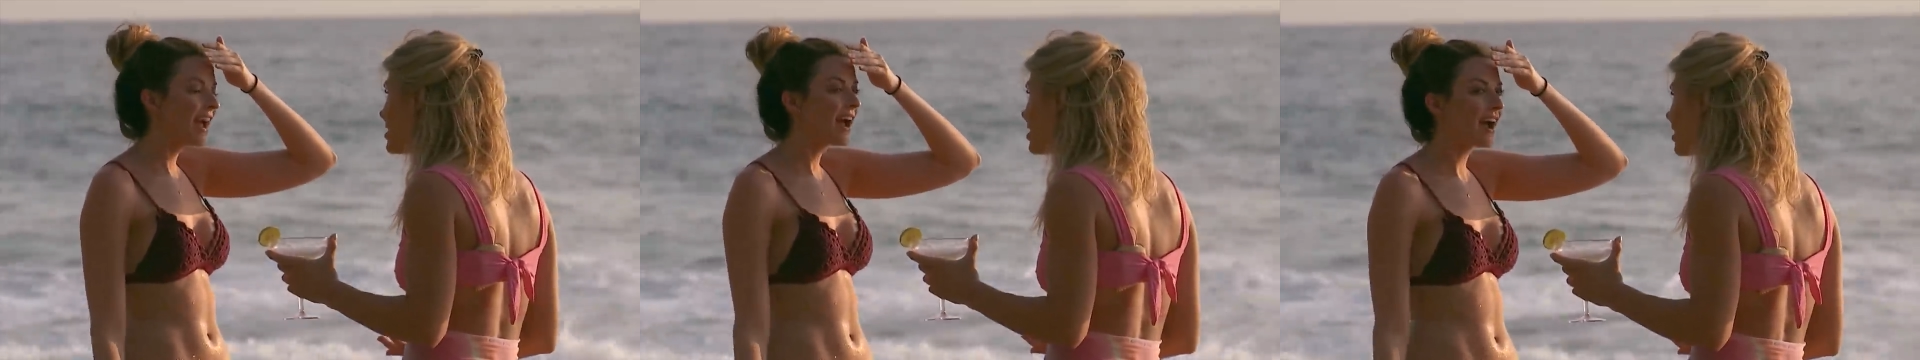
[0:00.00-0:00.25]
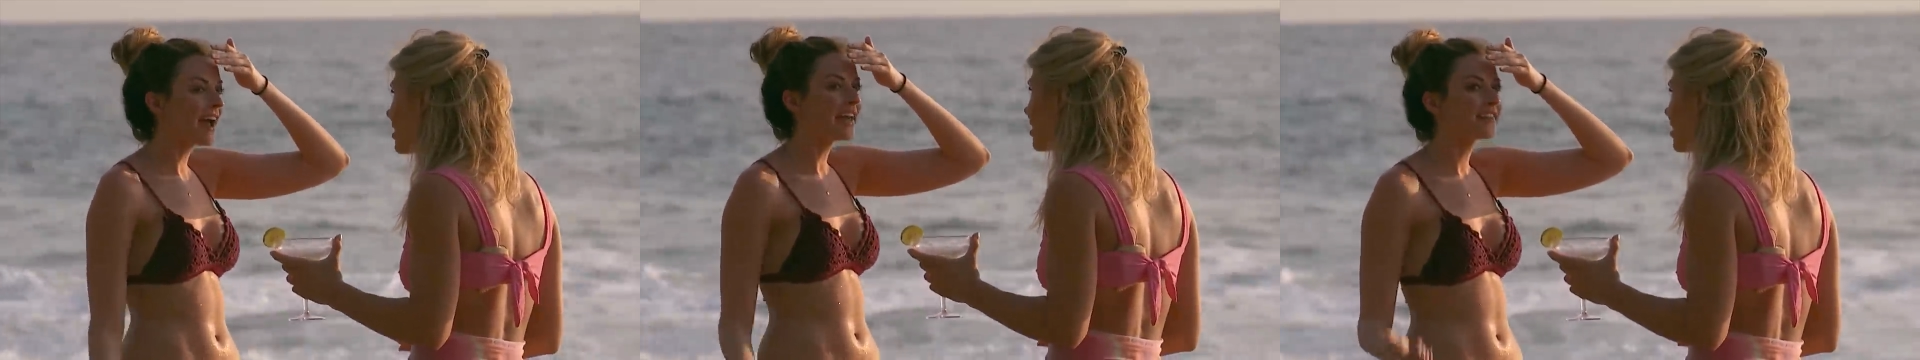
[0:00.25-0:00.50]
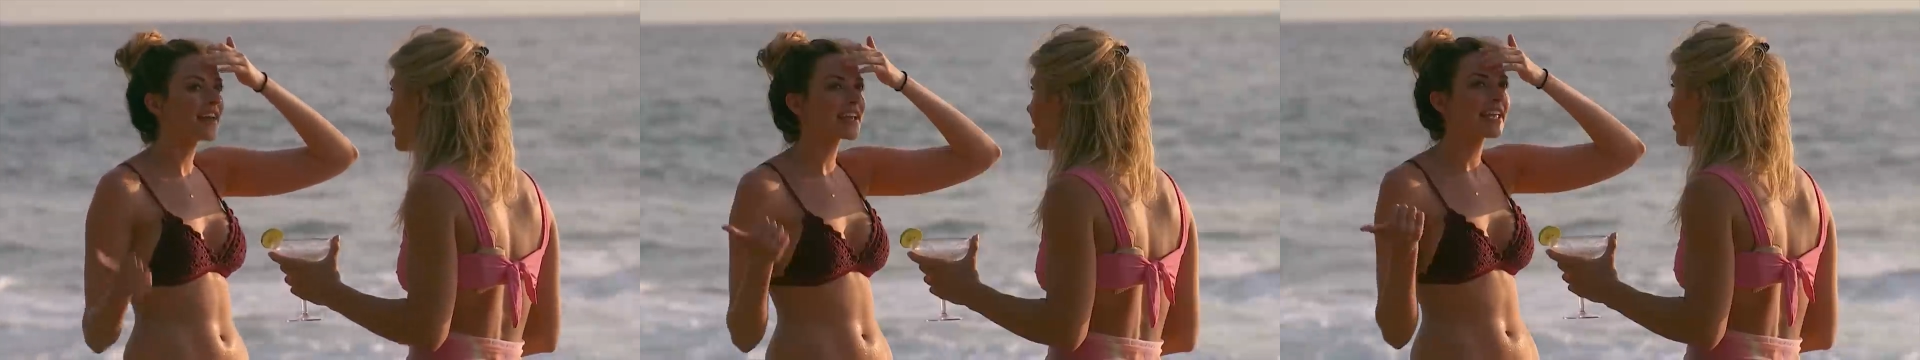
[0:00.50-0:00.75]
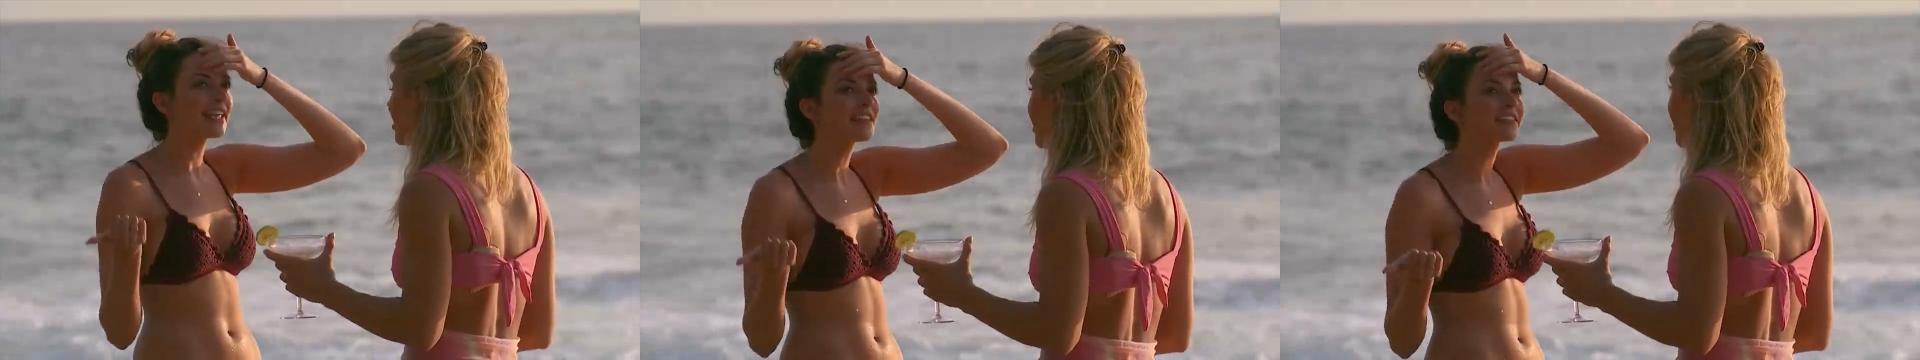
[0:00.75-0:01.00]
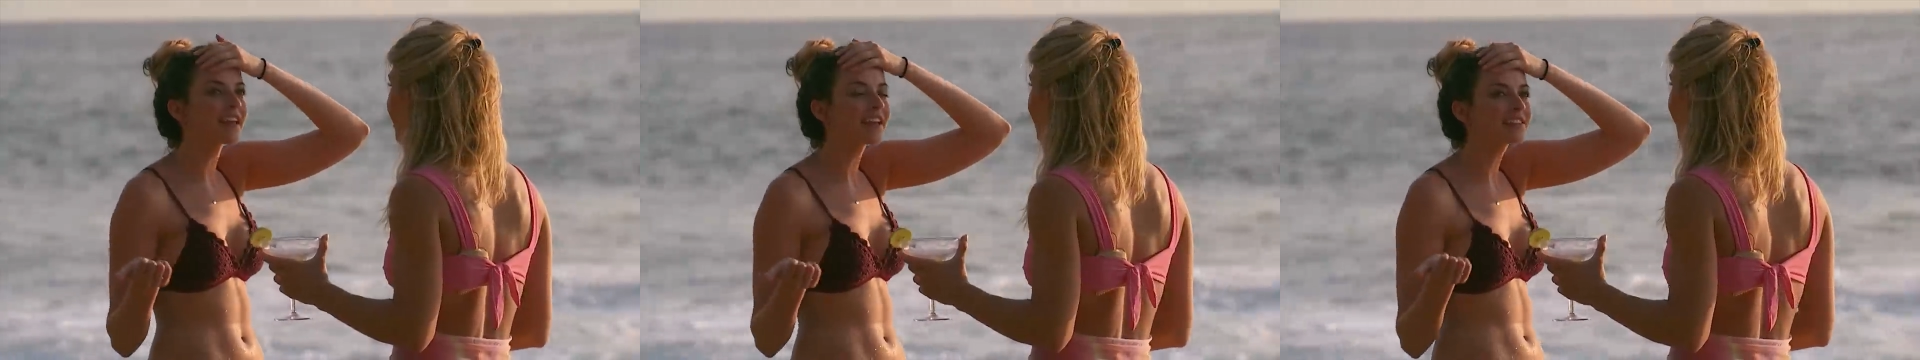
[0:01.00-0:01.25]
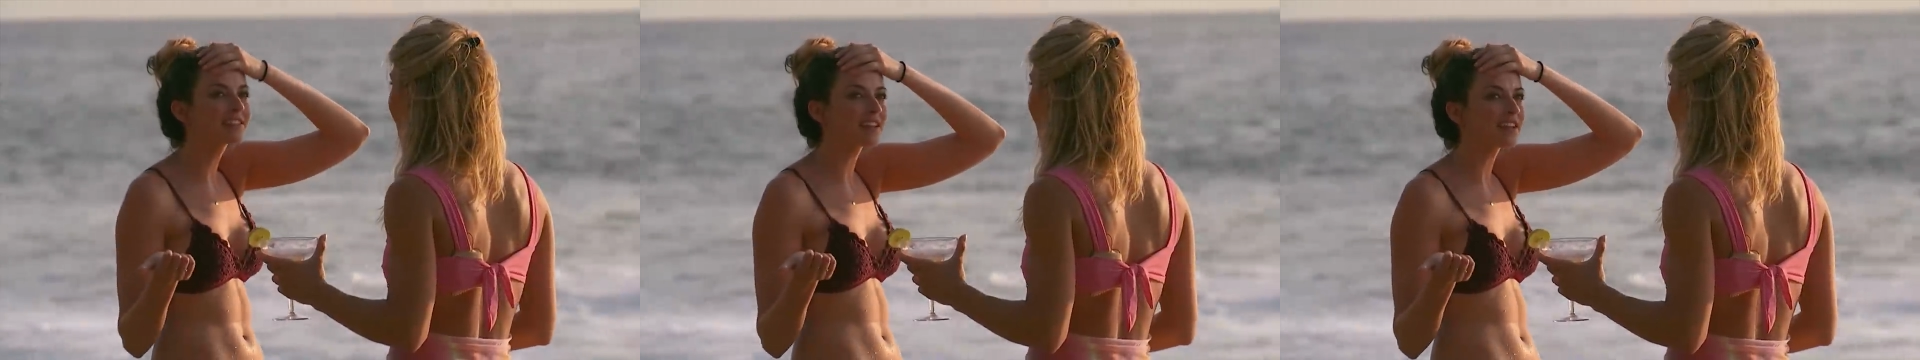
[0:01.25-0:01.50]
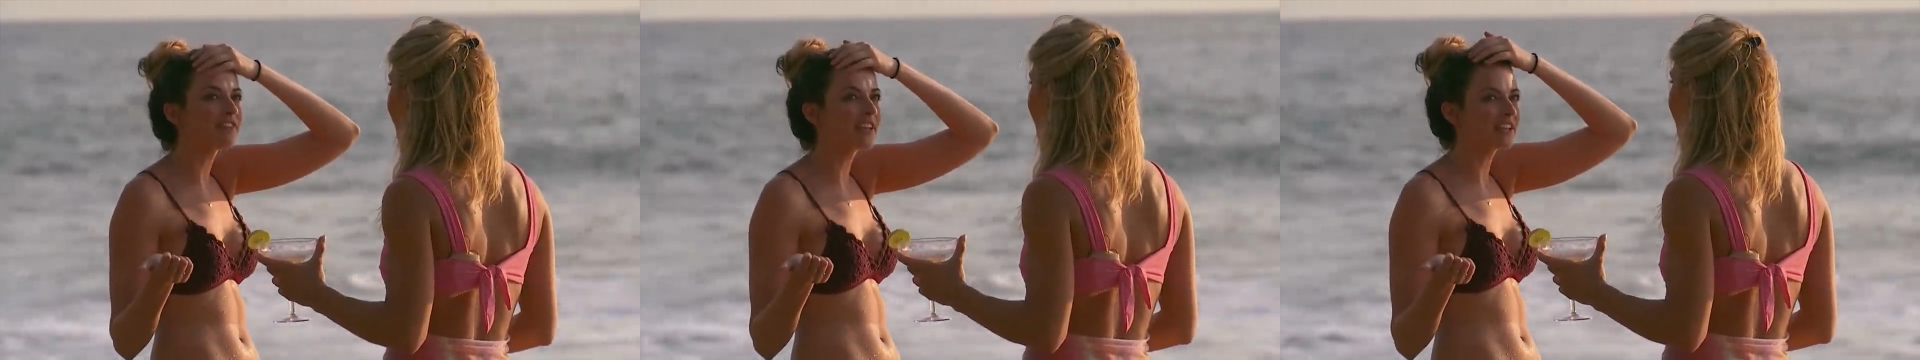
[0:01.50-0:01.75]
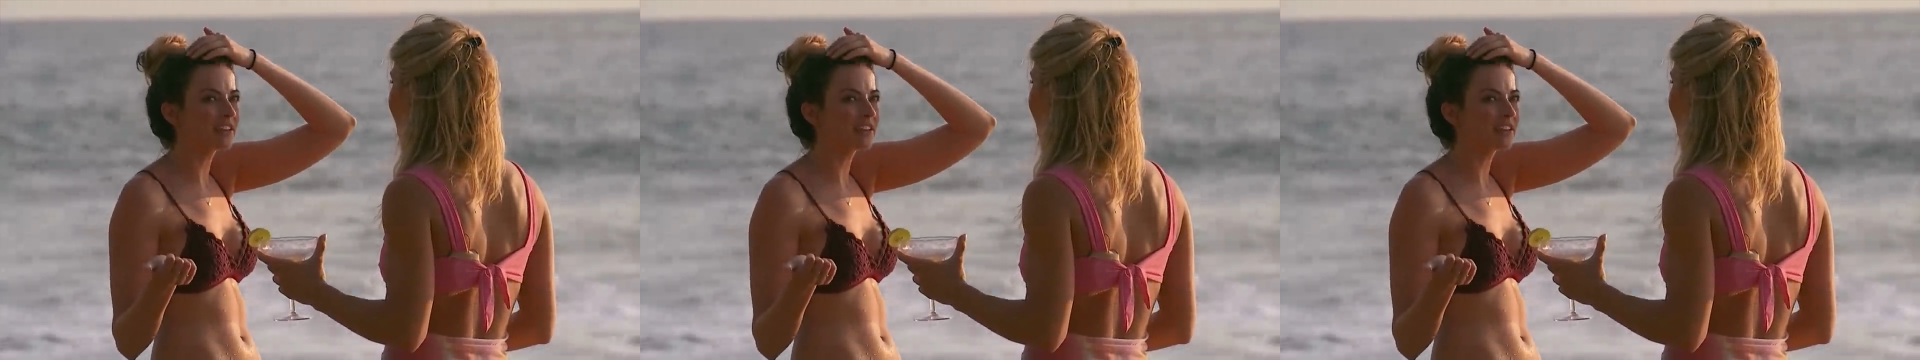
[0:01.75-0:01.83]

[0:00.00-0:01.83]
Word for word: Yeah, and like he thinks that if he